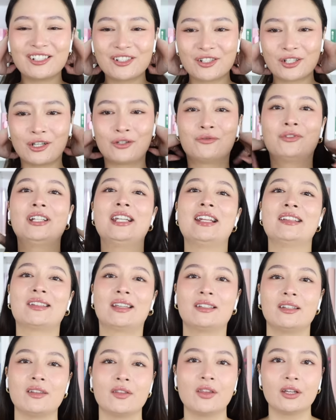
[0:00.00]
just got really
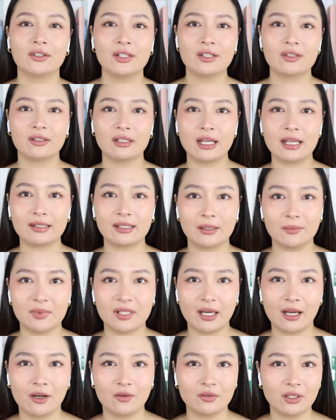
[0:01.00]
excited. There is an SM
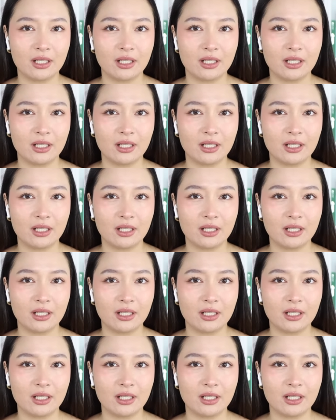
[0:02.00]
town